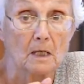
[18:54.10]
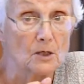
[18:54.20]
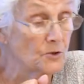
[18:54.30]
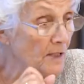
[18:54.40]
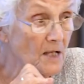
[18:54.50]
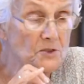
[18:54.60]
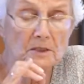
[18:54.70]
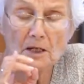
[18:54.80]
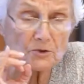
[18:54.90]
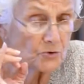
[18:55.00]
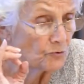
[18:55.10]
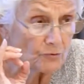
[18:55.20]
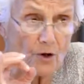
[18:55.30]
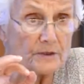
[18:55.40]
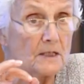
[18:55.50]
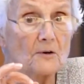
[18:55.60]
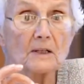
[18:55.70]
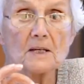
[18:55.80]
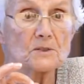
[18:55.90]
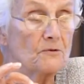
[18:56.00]
So that's an
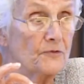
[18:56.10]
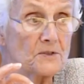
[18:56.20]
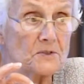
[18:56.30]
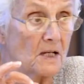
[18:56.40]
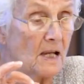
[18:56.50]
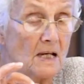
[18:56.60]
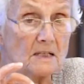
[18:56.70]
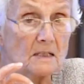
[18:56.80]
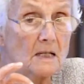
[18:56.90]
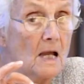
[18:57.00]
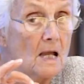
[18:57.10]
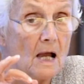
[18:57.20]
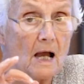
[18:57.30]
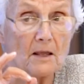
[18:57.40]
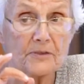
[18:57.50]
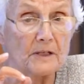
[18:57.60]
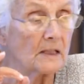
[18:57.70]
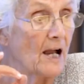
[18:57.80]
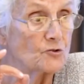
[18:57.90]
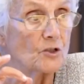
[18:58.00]
extraordinarily sophisticated
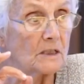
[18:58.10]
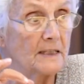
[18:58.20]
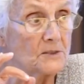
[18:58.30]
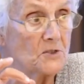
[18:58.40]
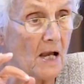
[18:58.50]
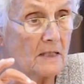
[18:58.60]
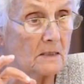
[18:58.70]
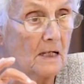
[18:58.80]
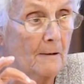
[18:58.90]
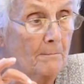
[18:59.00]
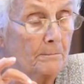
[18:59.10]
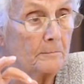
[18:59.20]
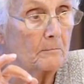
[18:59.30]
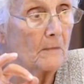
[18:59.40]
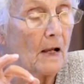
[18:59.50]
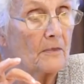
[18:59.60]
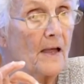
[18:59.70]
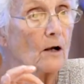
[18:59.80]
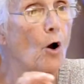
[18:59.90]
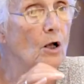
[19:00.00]
theological insight,
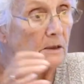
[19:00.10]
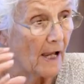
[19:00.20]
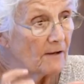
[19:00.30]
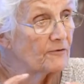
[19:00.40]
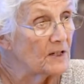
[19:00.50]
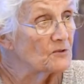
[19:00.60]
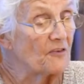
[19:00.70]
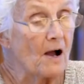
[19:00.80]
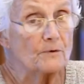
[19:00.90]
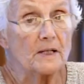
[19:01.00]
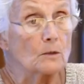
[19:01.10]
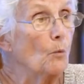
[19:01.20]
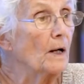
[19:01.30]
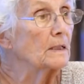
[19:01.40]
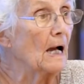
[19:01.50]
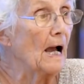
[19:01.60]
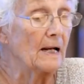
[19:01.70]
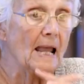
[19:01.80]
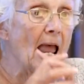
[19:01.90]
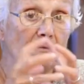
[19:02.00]
that all life is found in one
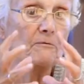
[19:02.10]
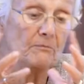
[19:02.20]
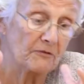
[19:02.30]
God, and